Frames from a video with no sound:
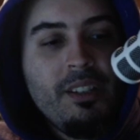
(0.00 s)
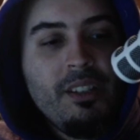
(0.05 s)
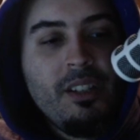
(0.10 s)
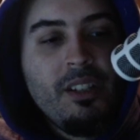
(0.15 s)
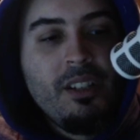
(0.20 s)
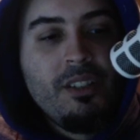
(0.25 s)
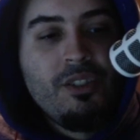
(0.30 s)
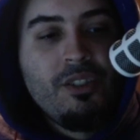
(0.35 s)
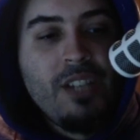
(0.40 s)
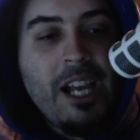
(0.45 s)

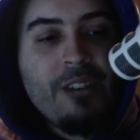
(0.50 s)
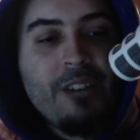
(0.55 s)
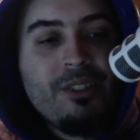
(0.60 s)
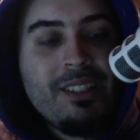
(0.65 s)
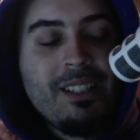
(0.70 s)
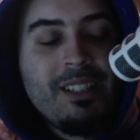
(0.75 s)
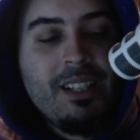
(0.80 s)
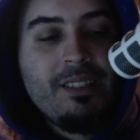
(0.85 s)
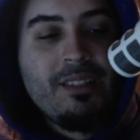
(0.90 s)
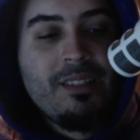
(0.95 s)
Shadows
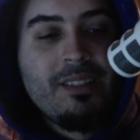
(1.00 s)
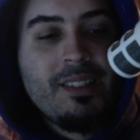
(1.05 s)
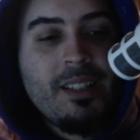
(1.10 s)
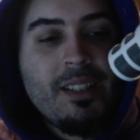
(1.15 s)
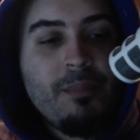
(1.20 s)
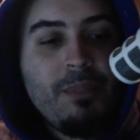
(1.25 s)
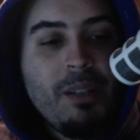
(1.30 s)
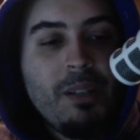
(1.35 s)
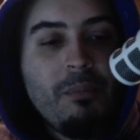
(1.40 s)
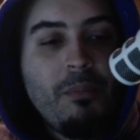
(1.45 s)
and Dust is
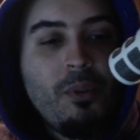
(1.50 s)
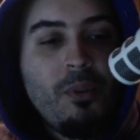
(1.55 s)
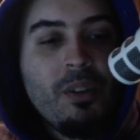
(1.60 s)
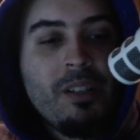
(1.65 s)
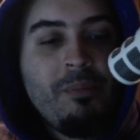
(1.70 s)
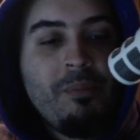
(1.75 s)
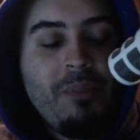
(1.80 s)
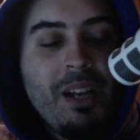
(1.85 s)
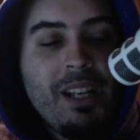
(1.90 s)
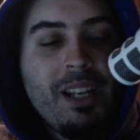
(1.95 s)
simply more
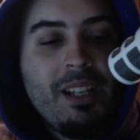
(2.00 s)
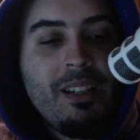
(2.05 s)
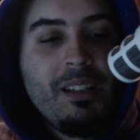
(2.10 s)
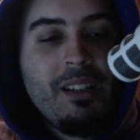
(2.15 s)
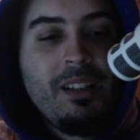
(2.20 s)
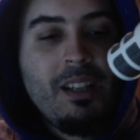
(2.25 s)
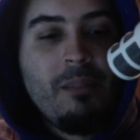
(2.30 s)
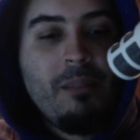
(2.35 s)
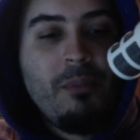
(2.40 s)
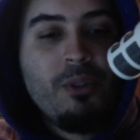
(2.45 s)
dependent
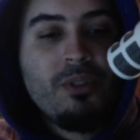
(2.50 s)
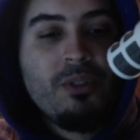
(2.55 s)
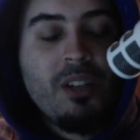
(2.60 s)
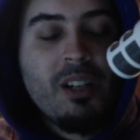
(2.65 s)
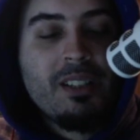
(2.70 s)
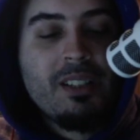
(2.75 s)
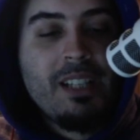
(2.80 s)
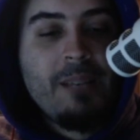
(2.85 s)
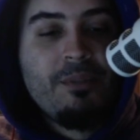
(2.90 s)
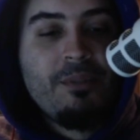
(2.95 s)
than most
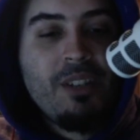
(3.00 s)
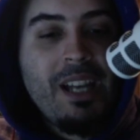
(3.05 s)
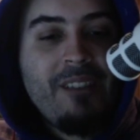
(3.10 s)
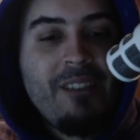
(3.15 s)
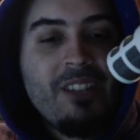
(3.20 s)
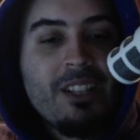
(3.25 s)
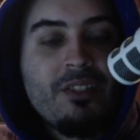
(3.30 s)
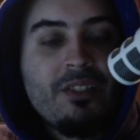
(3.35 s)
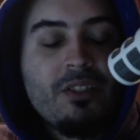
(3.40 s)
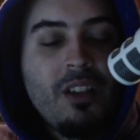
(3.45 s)
archetypes on
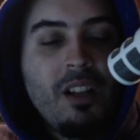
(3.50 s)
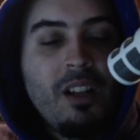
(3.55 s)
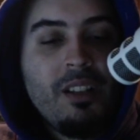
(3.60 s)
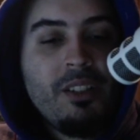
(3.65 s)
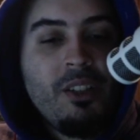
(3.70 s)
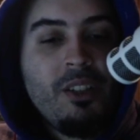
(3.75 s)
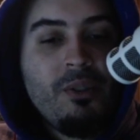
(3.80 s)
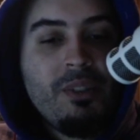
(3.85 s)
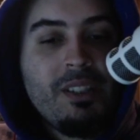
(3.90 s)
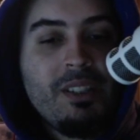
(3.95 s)
having a
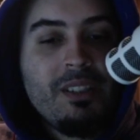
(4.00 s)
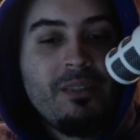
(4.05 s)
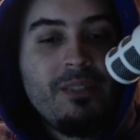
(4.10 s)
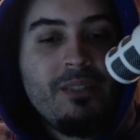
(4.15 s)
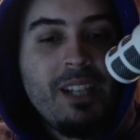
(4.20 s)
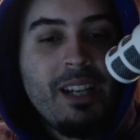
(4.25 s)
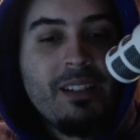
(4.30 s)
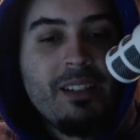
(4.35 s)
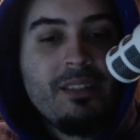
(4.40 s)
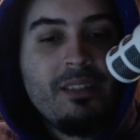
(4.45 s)
solid, cohesive
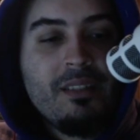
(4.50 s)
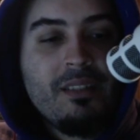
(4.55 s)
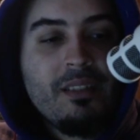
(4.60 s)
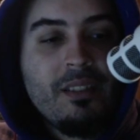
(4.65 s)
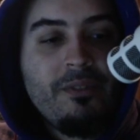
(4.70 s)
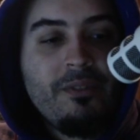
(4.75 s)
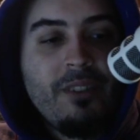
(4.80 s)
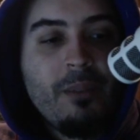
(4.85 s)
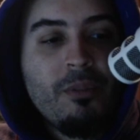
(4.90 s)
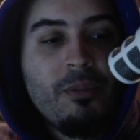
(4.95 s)
deck, since
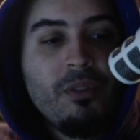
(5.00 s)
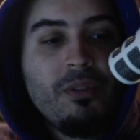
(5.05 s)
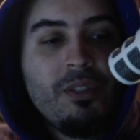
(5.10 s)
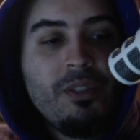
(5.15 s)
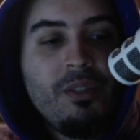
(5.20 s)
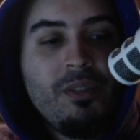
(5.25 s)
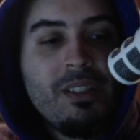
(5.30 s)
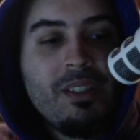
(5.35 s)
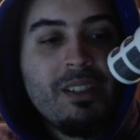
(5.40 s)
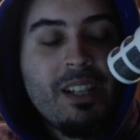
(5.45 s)
ephemeral
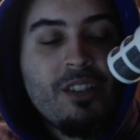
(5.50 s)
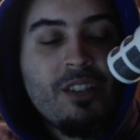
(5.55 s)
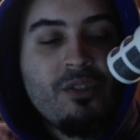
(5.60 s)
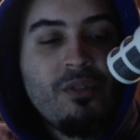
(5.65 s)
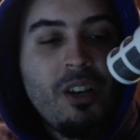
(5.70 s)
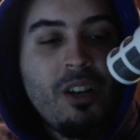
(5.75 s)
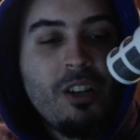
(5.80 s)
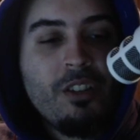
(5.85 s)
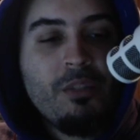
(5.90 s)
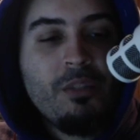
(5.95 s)
units get
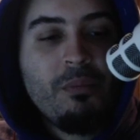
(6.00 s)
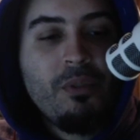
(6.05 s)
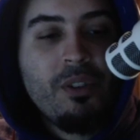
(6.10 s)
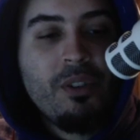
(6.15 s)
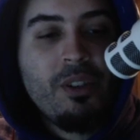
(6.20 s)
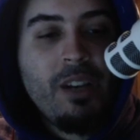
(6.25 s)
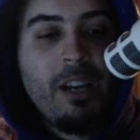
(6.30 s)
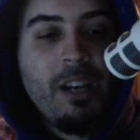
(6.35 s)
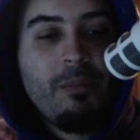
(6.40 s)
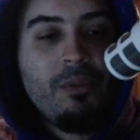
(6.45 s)
stronger the more
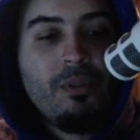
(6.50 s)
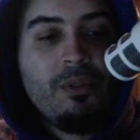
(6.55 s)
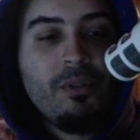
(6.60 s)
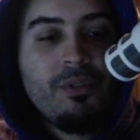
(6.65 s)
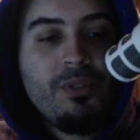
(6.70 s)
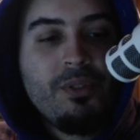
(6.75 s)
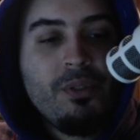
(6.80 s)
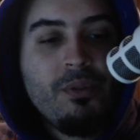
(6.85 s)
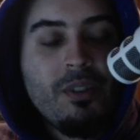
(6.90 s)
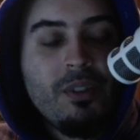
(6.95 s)
you're able
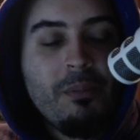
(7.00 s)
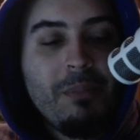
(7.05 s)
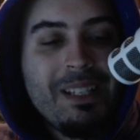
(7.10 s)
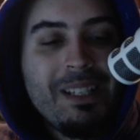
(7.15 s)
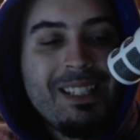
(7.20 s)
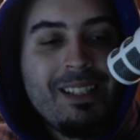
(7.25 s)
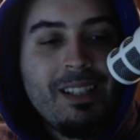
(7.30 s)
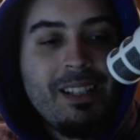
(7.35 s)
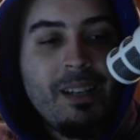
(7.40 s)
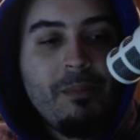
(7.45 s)
to commit
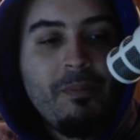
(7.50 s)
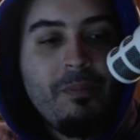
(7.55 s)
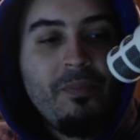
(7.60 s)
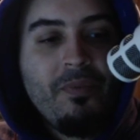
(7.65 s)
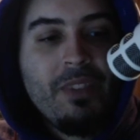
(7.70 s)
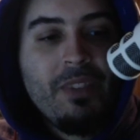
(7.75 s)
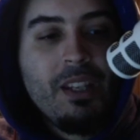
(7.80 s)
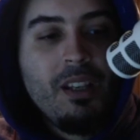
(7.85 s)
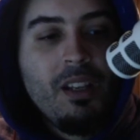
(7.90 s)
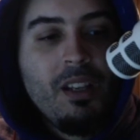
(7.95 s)
to them.
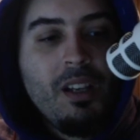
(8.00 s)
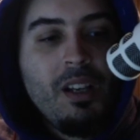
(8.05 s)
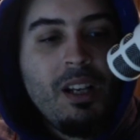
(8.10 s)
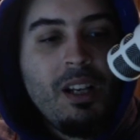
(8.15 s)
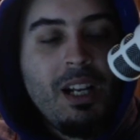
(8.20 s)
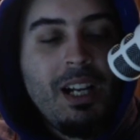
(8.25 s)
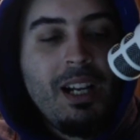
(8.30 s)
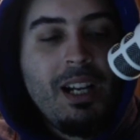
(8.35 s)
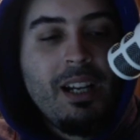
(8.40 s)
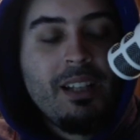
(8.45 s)

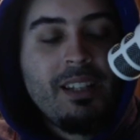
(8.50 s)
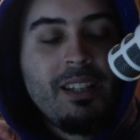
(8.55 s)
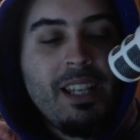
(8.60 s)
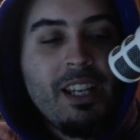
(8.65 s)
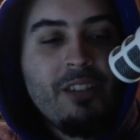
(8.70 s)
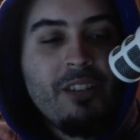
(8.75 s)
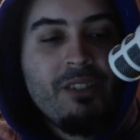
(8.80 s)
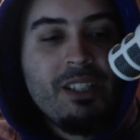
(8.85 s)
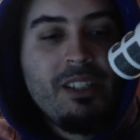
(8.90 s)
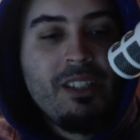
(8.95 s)
They
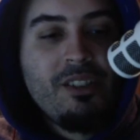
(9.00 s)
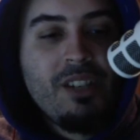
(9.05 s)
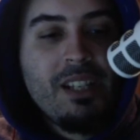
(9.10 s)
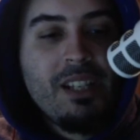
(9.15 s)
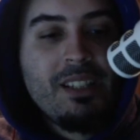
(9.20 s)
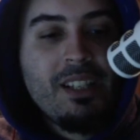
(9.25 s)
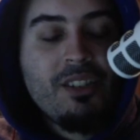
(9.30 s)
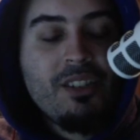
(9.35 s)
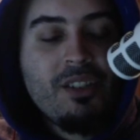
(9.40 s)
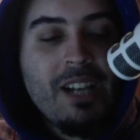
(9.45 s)
increase the chance
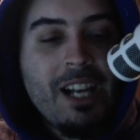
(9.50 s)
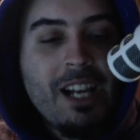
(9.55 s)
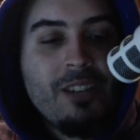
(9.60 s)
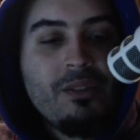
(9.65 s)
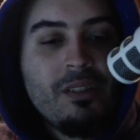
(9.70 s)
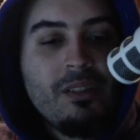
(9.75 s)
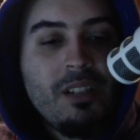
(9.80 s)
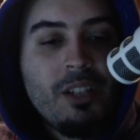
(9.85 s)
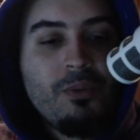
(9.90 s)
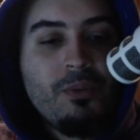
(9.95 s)
that Shadows
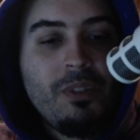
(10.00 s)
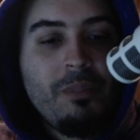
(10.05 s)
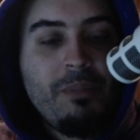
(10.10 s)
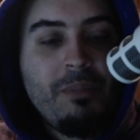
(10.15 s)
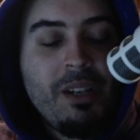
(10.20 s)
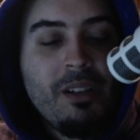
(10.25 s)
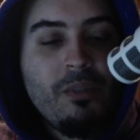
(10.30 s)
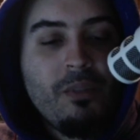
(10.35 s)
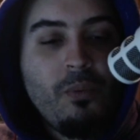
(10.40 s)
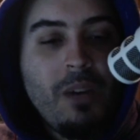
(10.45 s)
and Dust will
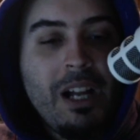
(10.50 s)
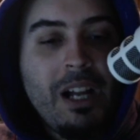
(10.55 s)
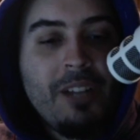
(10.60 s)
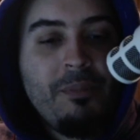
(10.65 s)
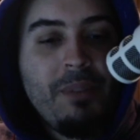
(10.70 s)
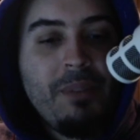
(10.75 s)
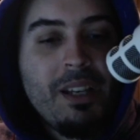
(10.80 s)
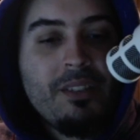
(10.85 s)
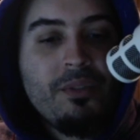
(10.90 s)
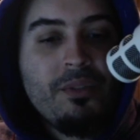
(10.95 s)
appear in wild
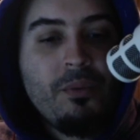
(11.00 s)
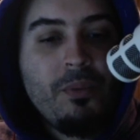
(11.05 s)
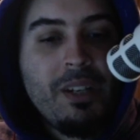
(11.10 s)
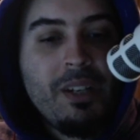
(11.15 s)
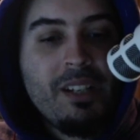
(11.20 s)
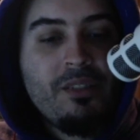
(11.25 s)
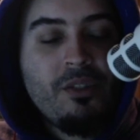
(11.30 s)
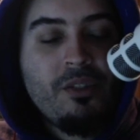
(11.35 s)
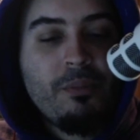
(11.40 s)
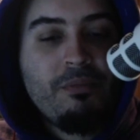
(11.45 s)
picks when
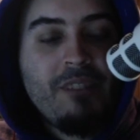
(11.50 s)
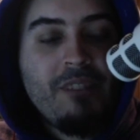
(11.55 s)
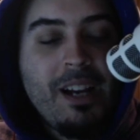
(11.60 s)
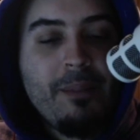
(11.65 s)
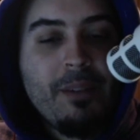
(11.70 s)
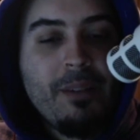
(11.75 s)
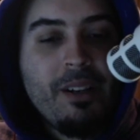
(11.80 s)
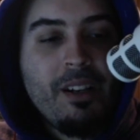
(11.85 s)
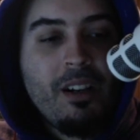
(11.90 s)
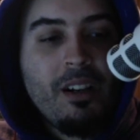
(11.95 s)
it's your
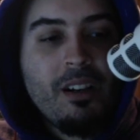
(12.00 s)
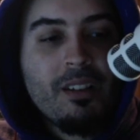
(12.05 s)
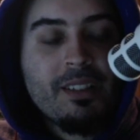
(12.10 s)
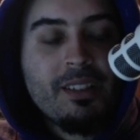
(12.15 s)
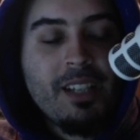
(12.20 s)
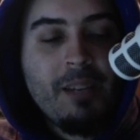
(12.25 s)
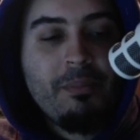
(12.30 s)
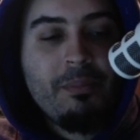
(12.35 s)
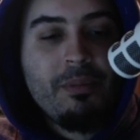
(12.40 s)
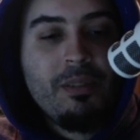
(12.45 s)
primary archetype.